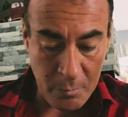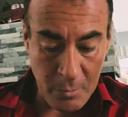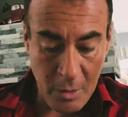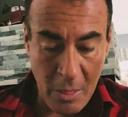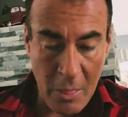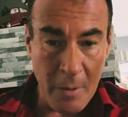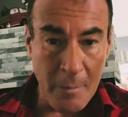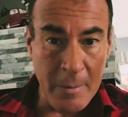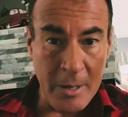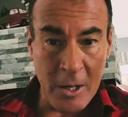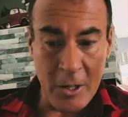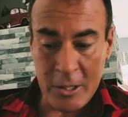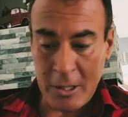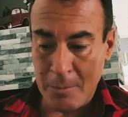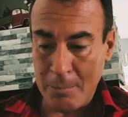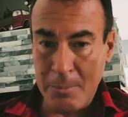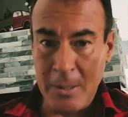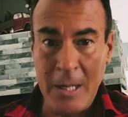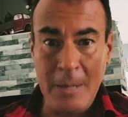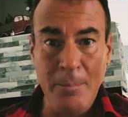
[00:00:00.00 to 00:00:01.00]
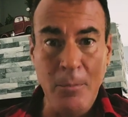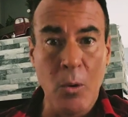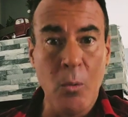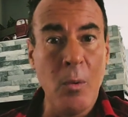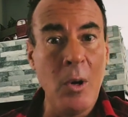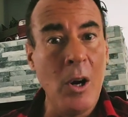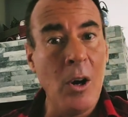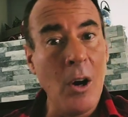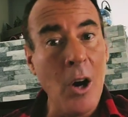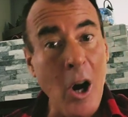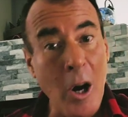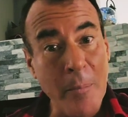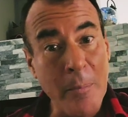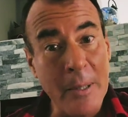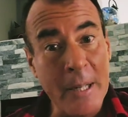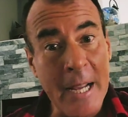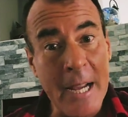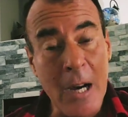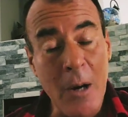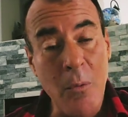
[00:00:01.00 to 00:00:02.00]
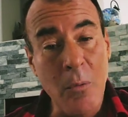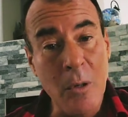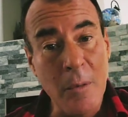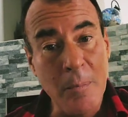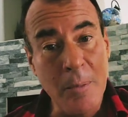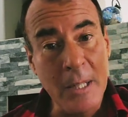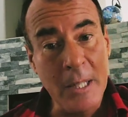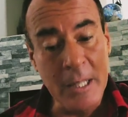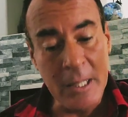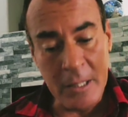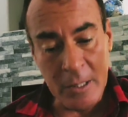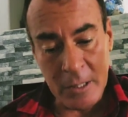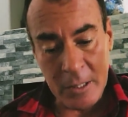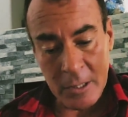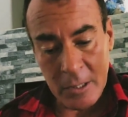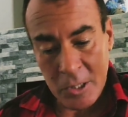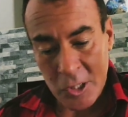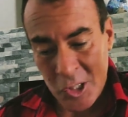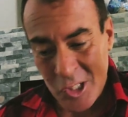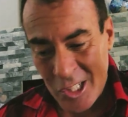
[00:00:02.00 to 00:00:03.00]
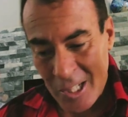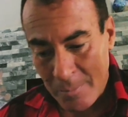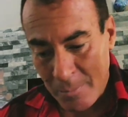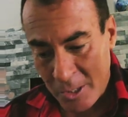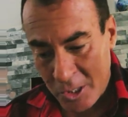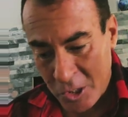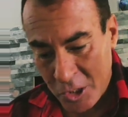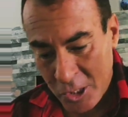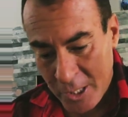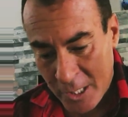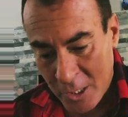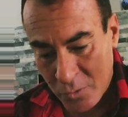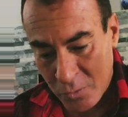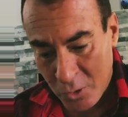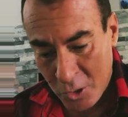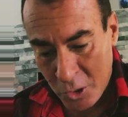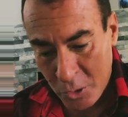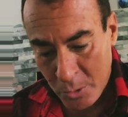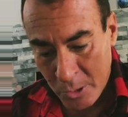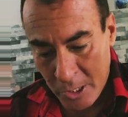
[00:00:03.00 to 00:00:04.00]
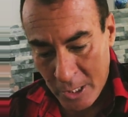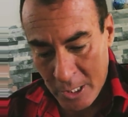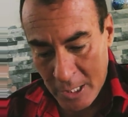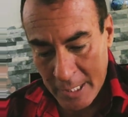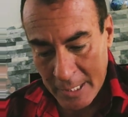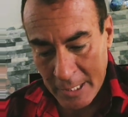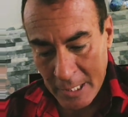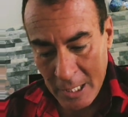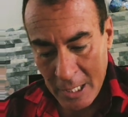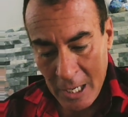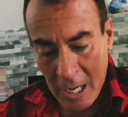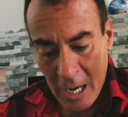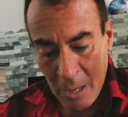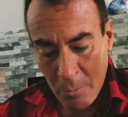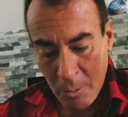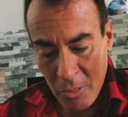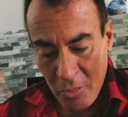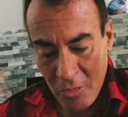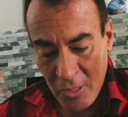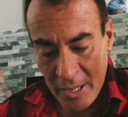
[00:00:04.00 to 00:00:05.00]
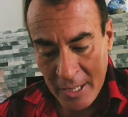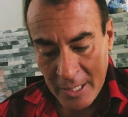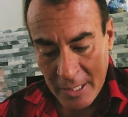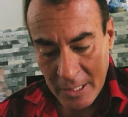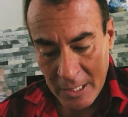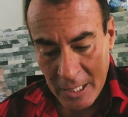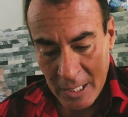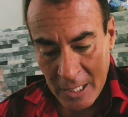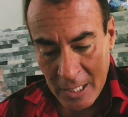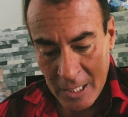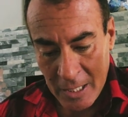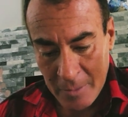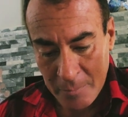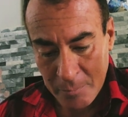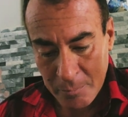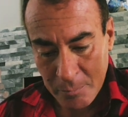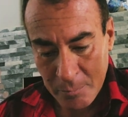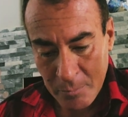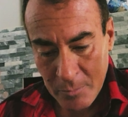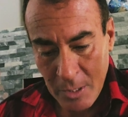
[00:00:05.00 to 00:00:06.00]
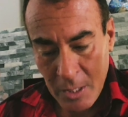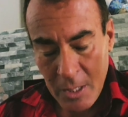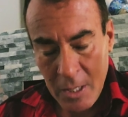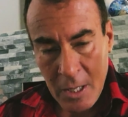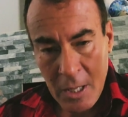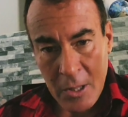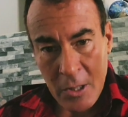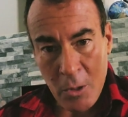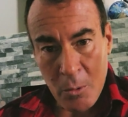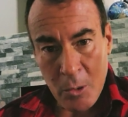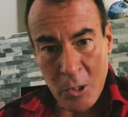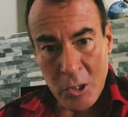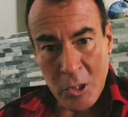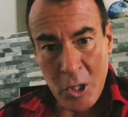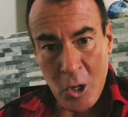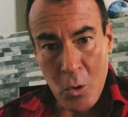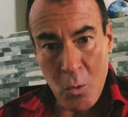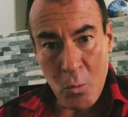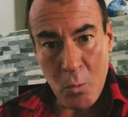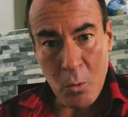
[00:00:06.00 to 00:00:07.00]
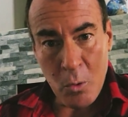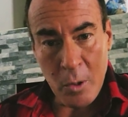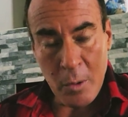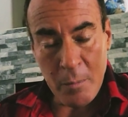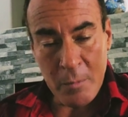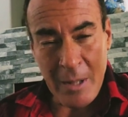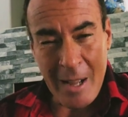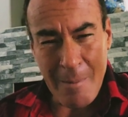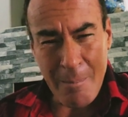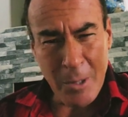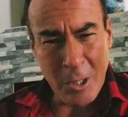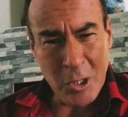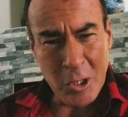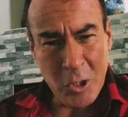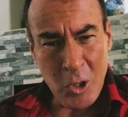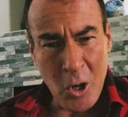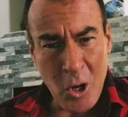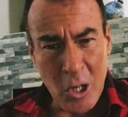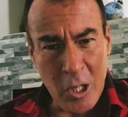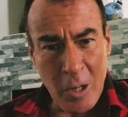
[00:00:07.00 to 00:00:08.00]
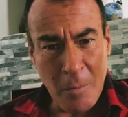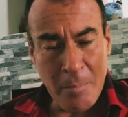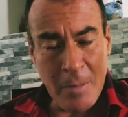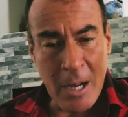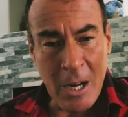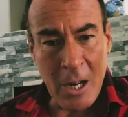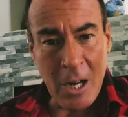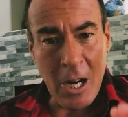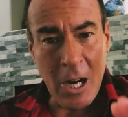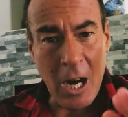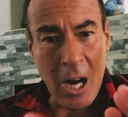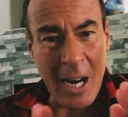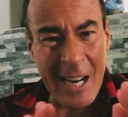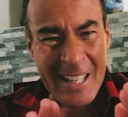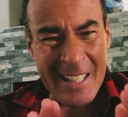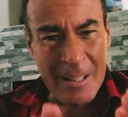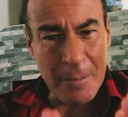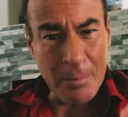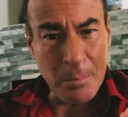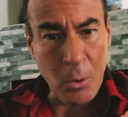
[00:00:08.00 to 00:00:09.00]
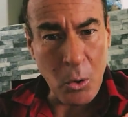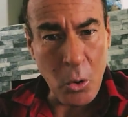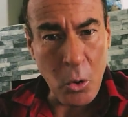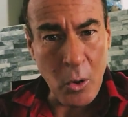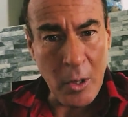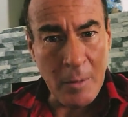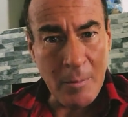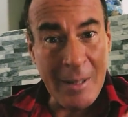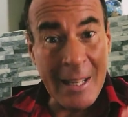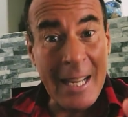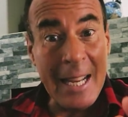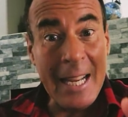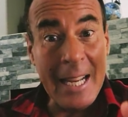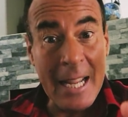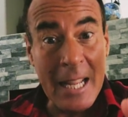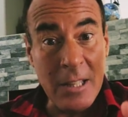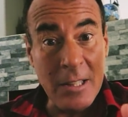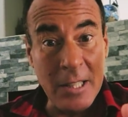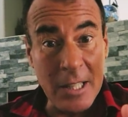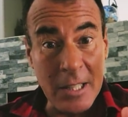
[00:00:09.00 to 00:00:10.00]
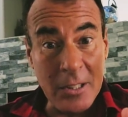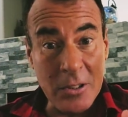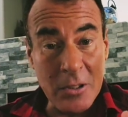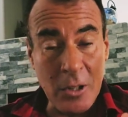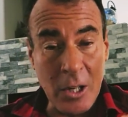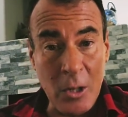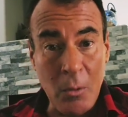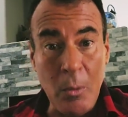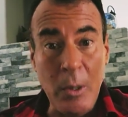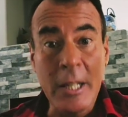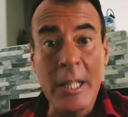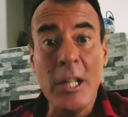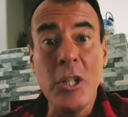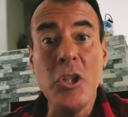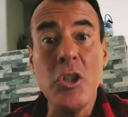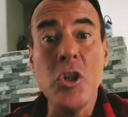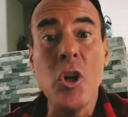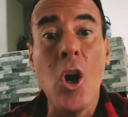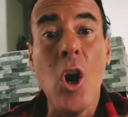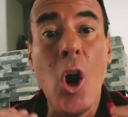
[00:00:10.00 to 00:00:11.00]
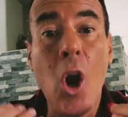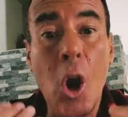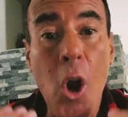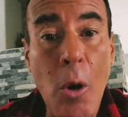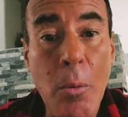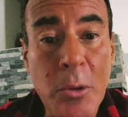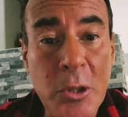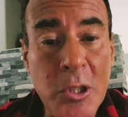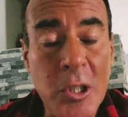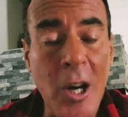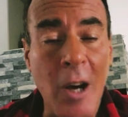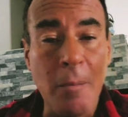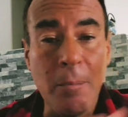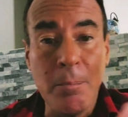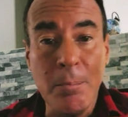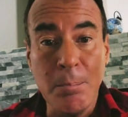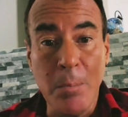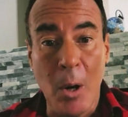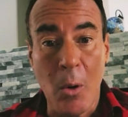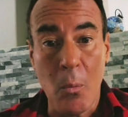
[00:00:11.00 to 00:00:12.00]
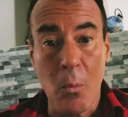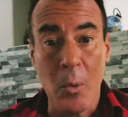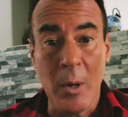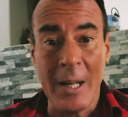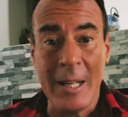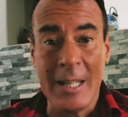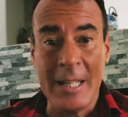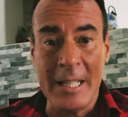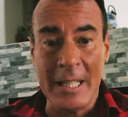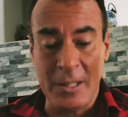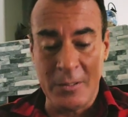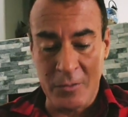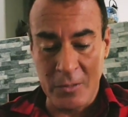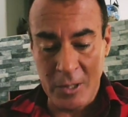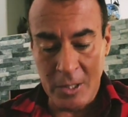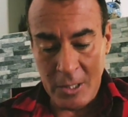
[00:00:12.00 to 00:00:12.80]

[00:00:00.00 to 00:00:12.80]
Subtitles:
the American people. Well, helping out would be stimulus checks for you and I would think. There was not much talk about unemployment in this, so I don't want to get your hopes up. But relief.